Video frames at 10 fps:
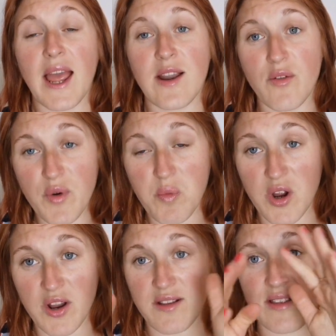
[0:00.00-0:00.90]
In other
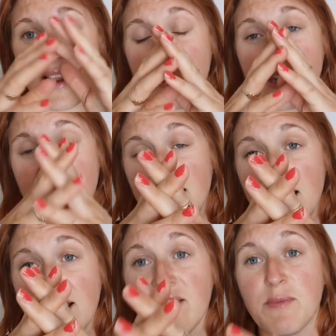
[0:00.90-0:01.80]
words, they're the
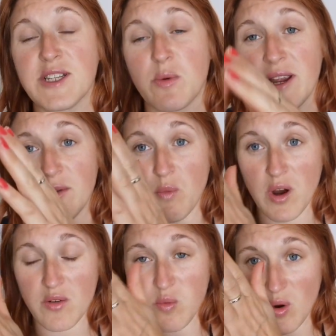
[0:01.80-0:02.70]
years between
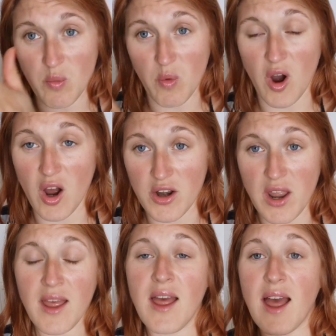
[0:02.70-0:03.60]
World War I